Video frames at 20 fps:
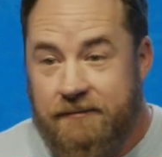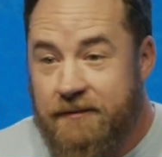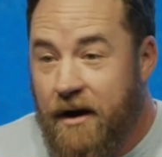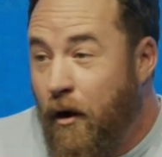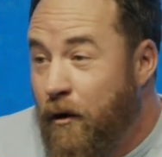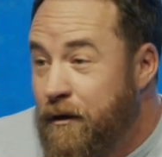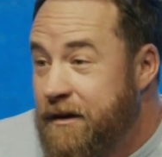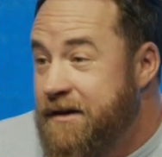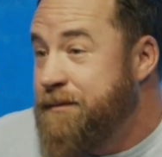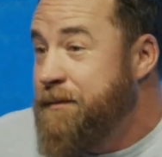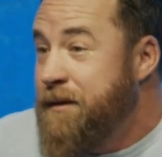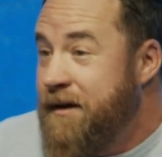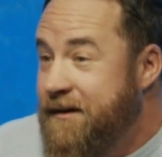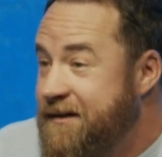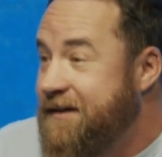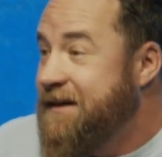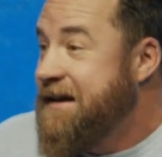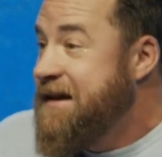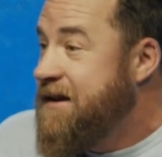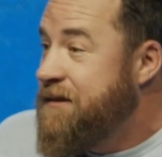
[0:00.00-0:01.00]
the Holy
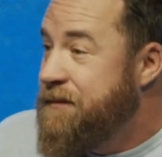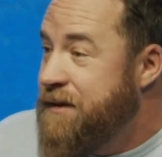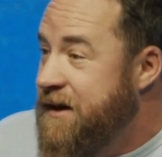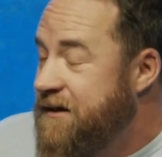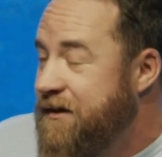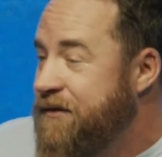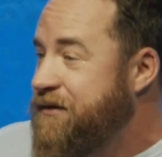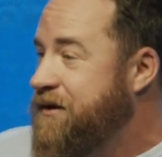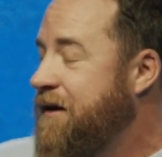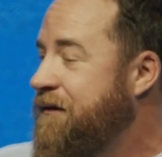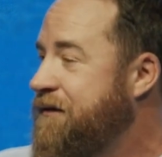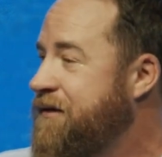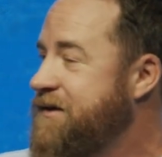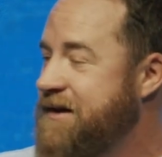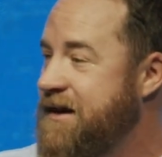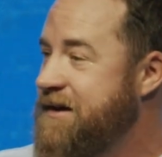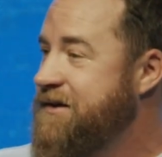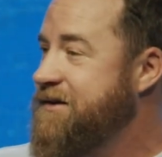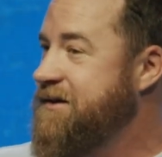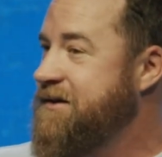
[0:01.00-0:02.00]
Spirit's leading me in those
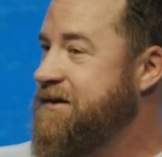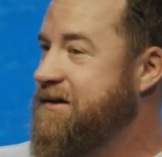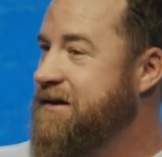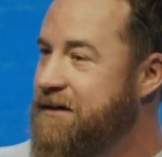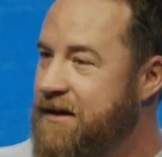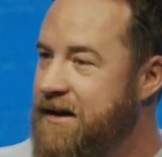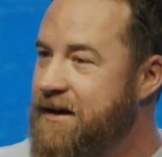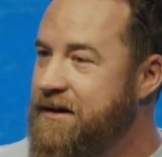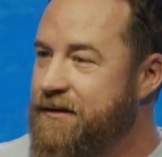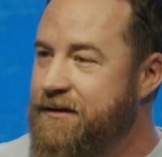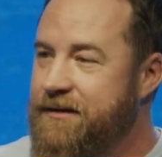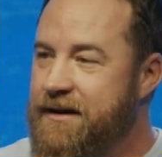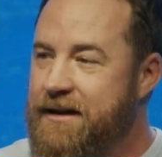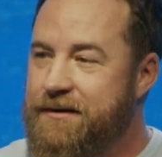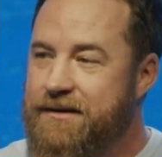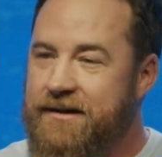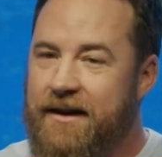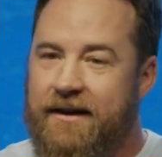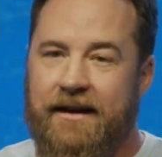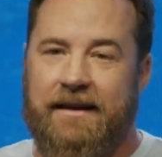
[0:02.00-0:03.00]
conversations. He,
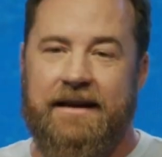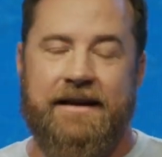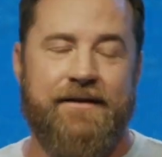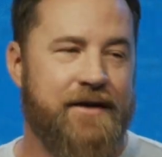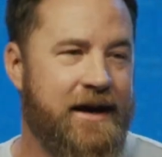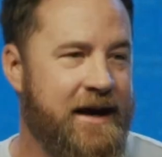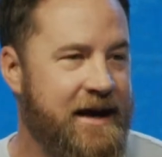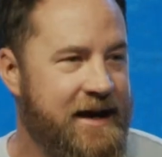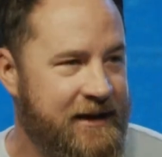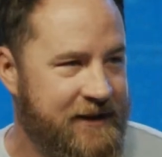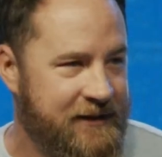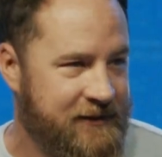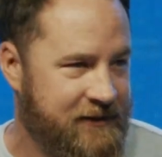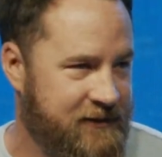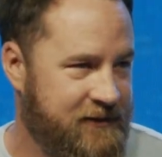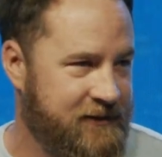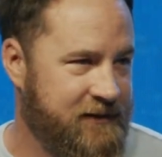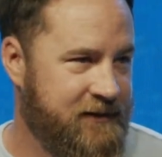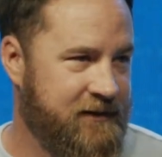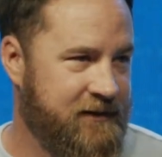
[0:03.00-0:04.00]
he's not going to leave you hanging.